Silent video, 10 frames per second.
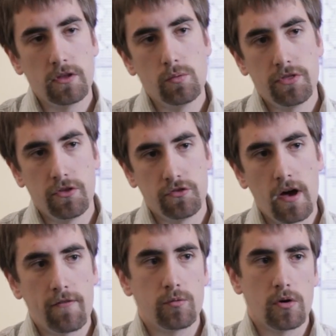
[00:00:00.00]
with the
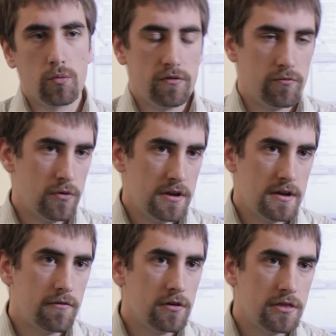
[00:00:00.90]
software, we've
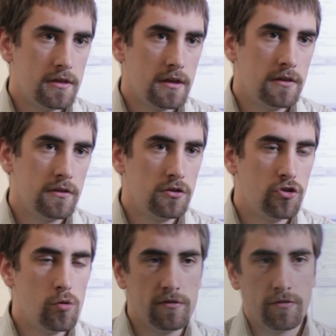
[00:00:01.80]
written everything in the
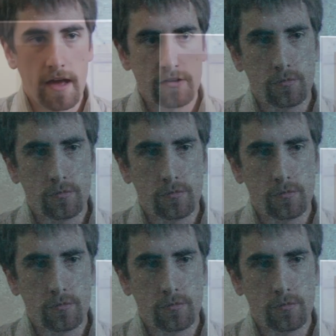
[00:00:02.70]
Adobe Flash